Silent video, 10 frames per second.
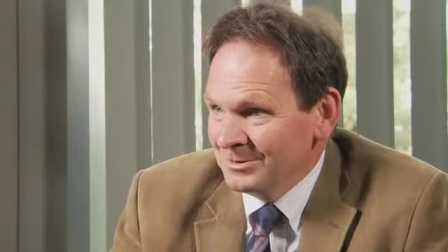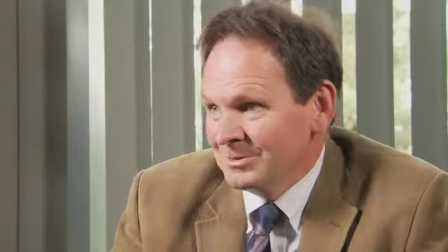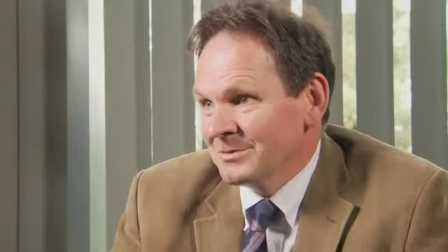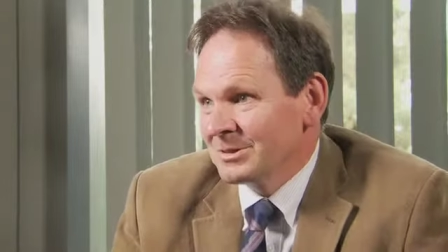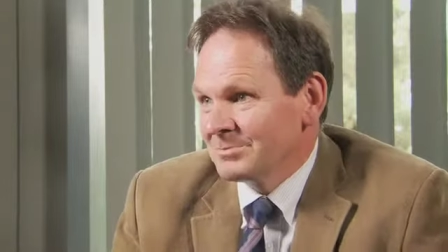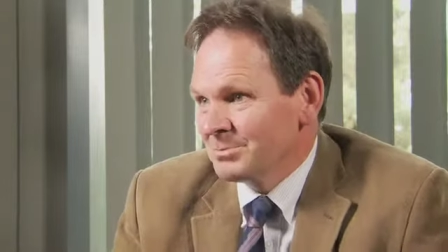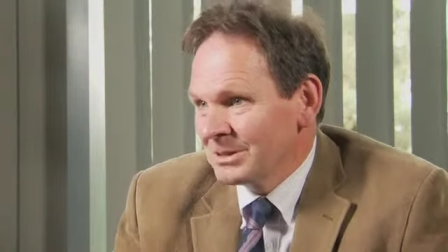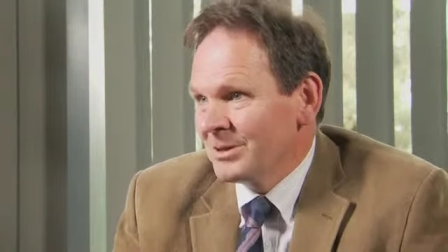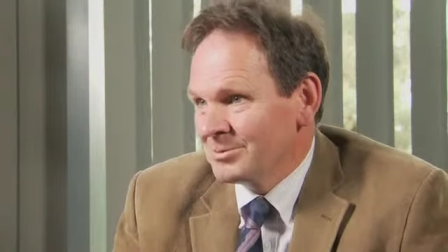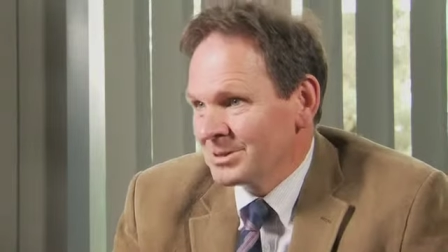And we've got a
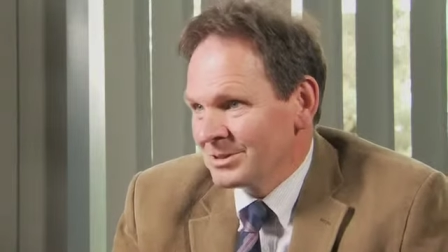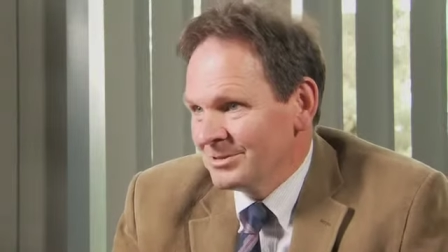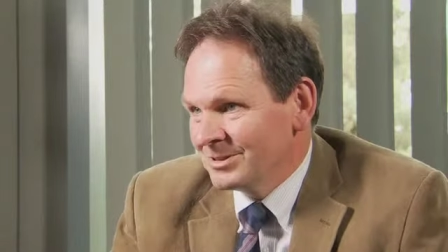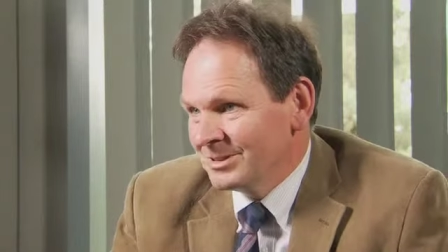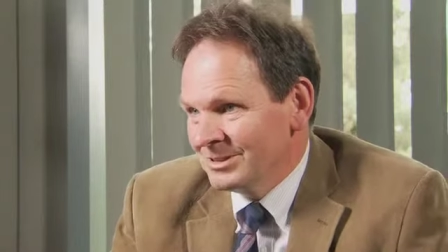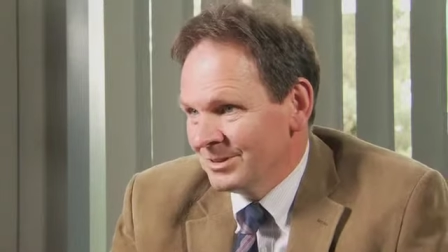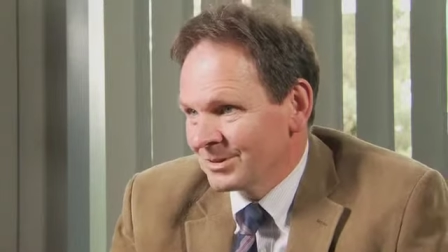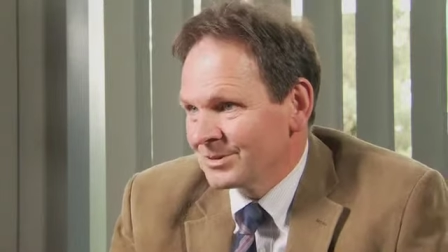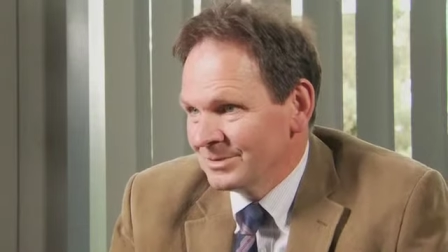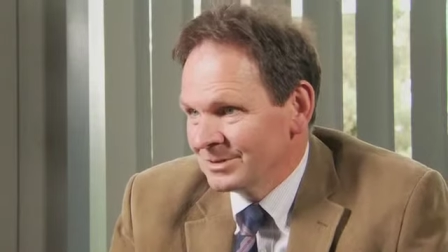big opportunity in
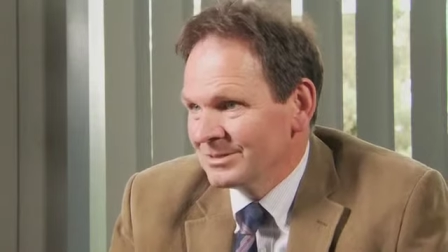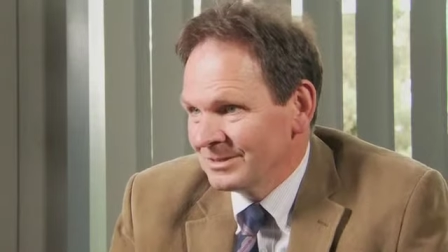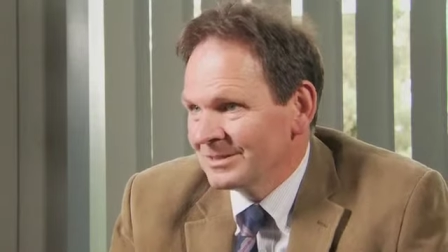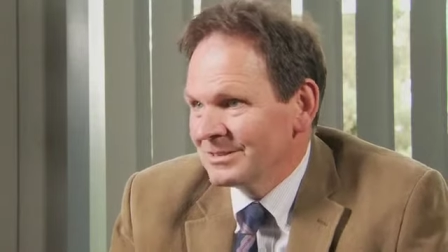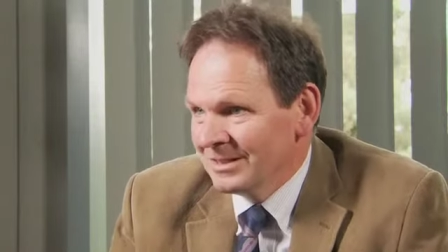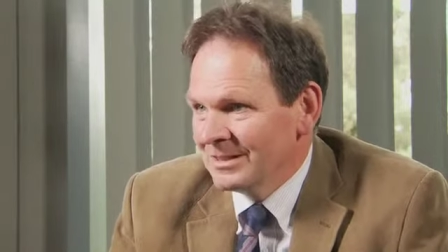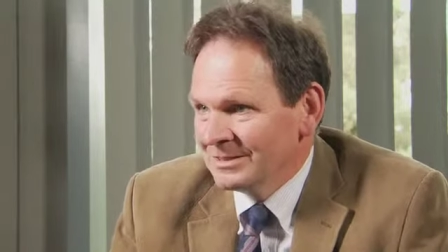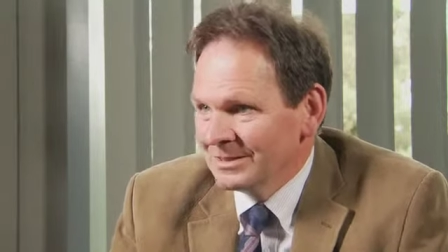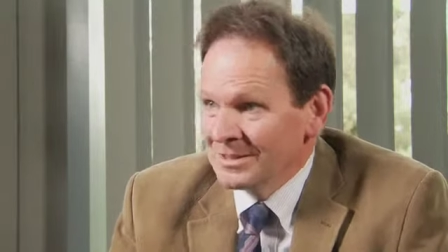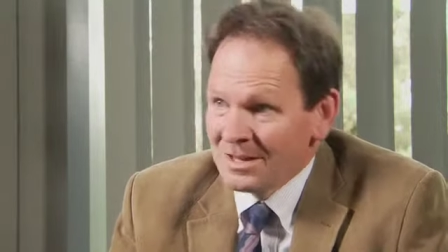Oxford,
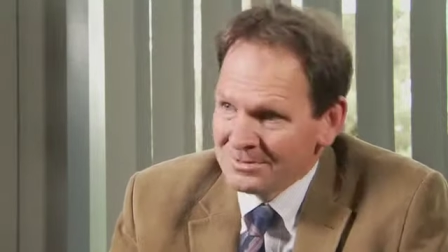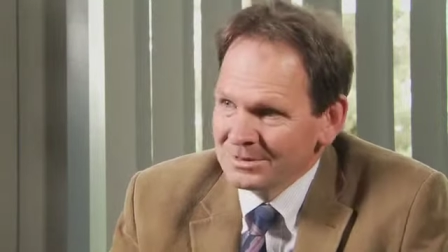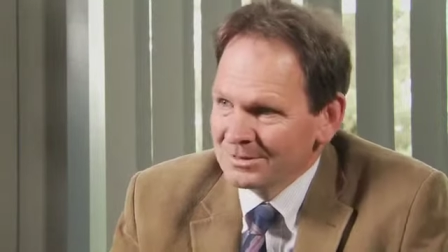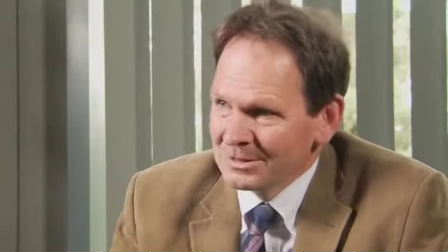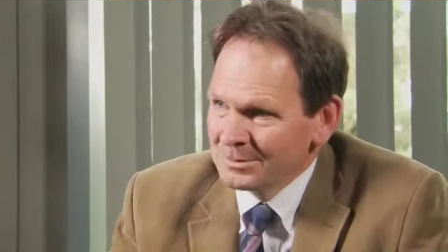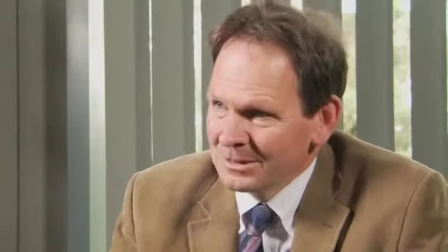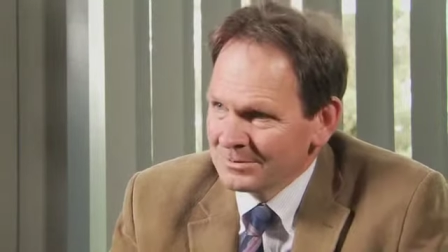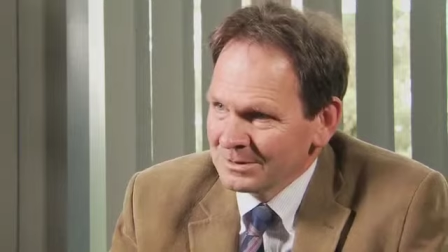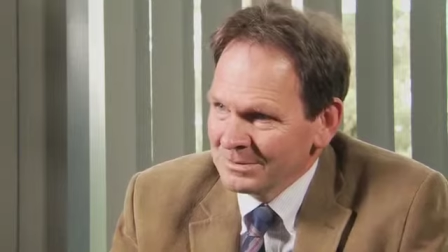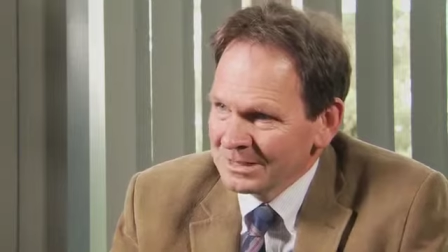in the Nuffield
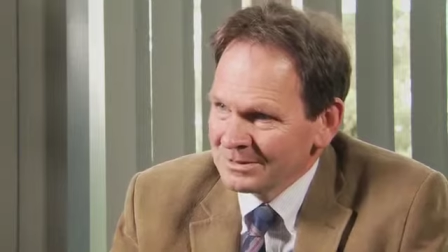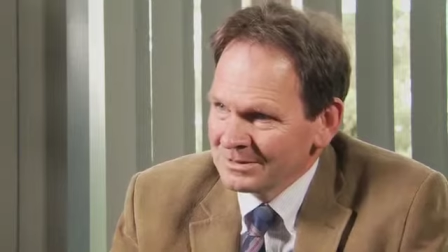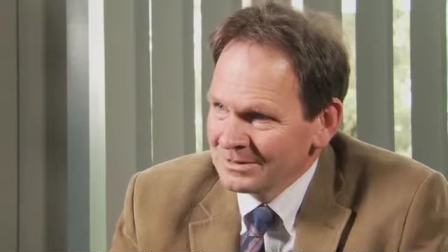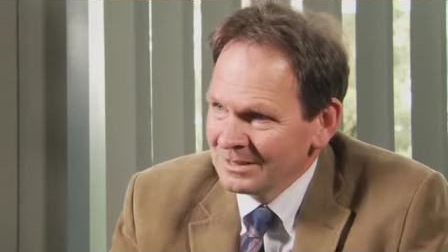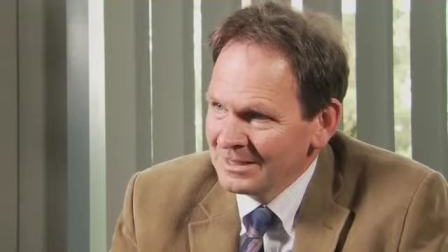Department of Medicine,